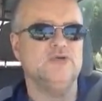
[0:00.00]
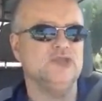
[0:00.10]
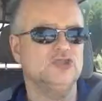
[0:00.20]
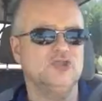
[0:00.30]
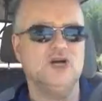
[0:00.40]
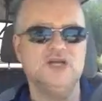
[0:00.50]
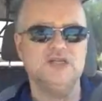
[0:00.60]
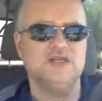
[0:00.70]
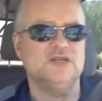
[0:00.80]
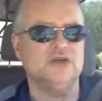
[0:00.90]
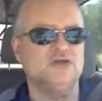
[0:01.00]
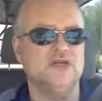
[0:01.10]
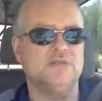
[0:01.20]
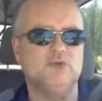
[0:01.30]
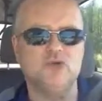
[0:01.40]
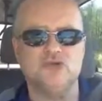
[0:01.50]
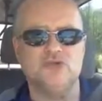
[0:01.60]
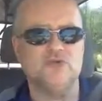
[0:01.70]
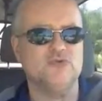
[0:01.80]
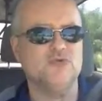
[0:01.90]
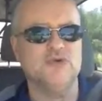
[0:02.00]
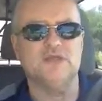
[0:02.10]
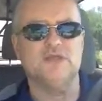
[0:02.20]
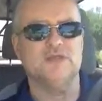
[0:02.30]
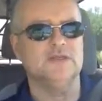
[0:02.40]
just trying to push through it,